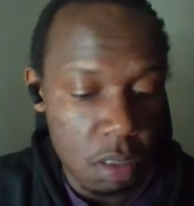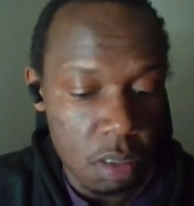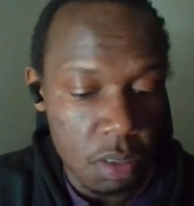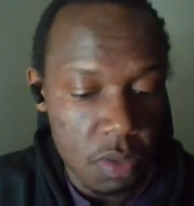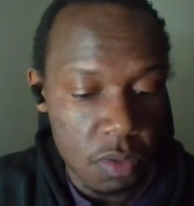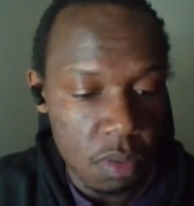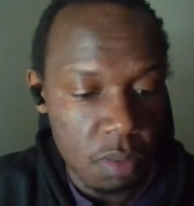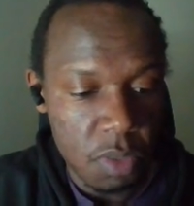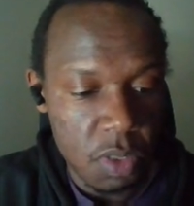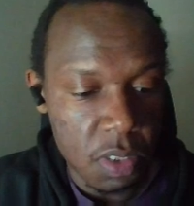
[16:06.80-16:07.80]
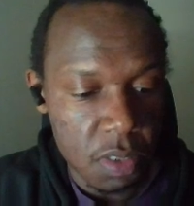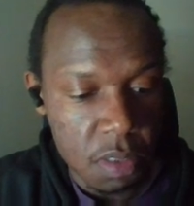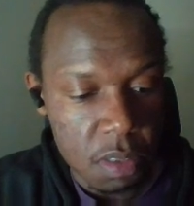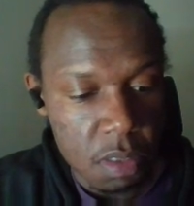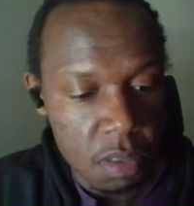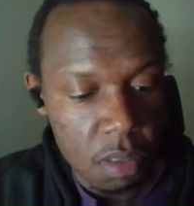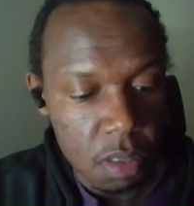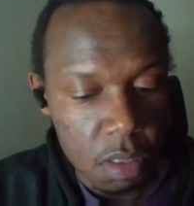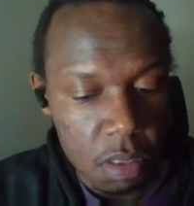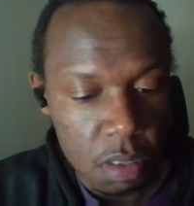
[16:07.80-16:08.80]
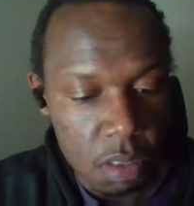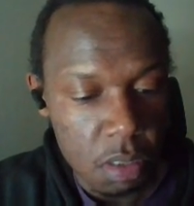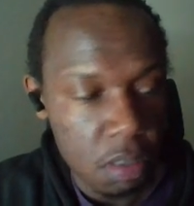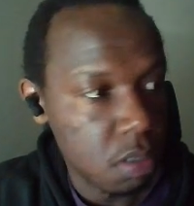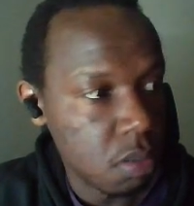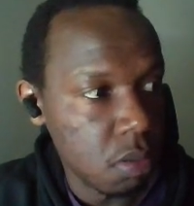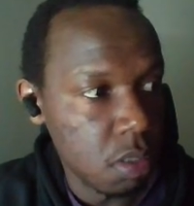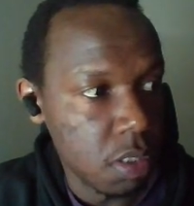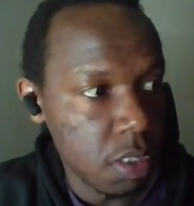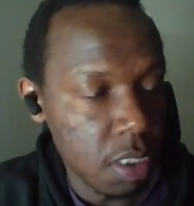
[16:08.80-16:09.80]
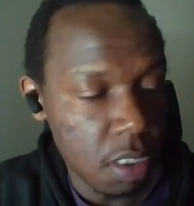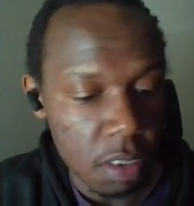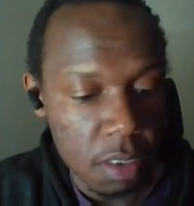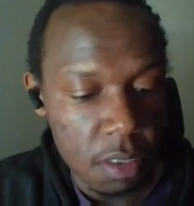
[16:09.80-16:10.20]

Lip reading: So let me just call it health